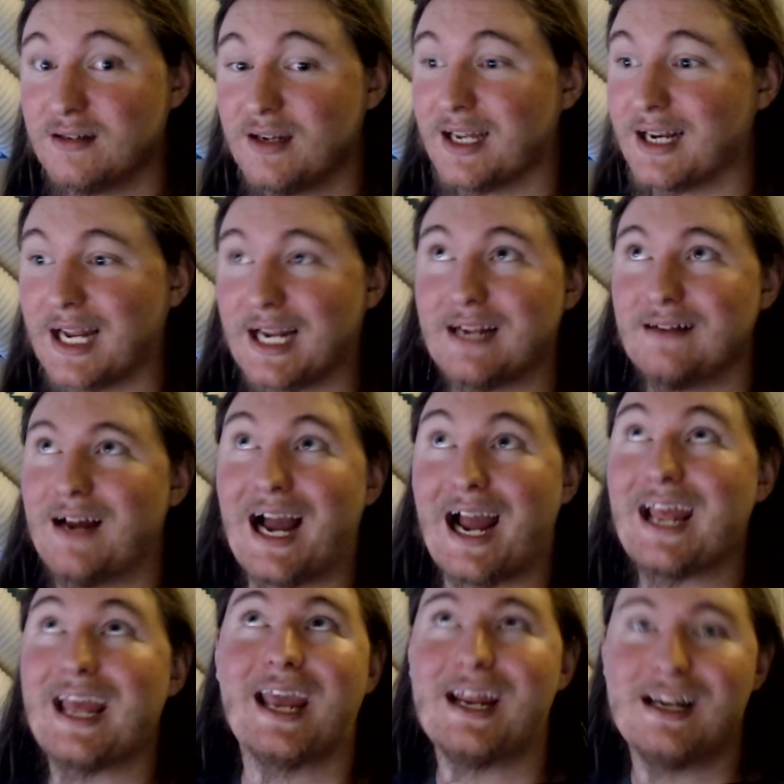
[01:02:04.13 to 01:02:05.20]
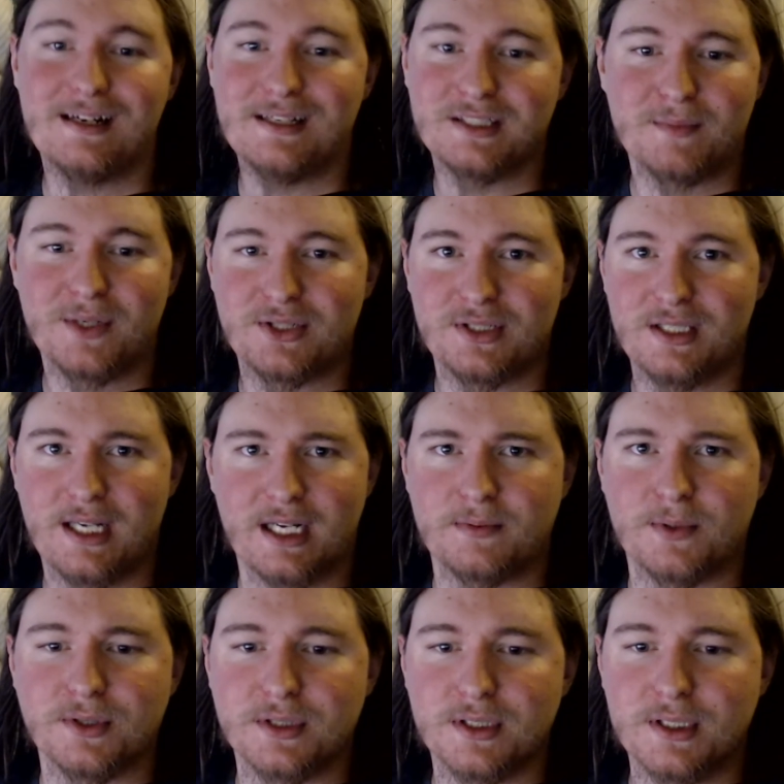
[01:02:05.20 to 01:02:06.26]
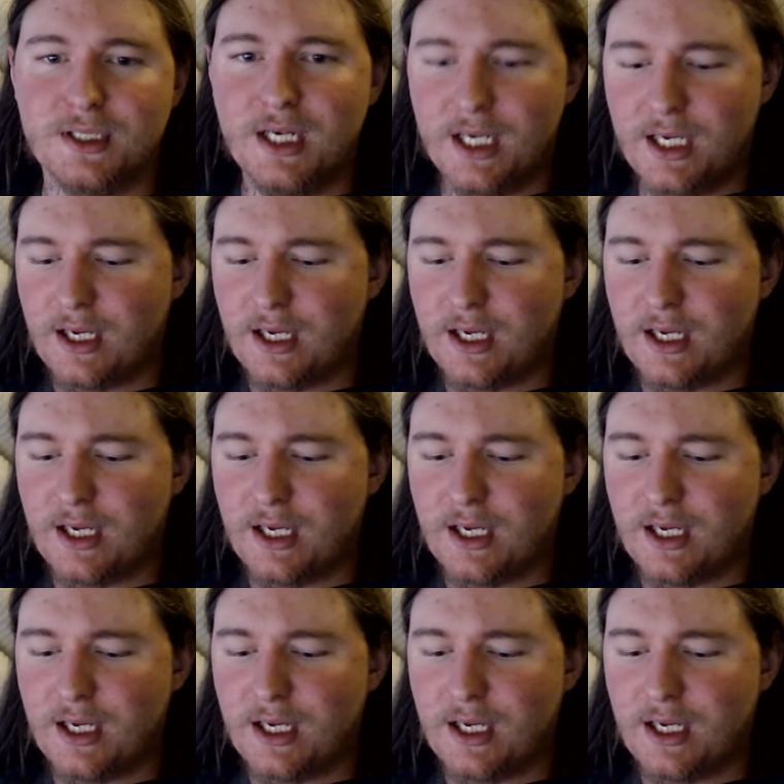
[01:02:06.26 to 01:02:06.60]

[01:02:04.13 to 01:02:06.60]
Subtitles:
And I hate it as much as the next person.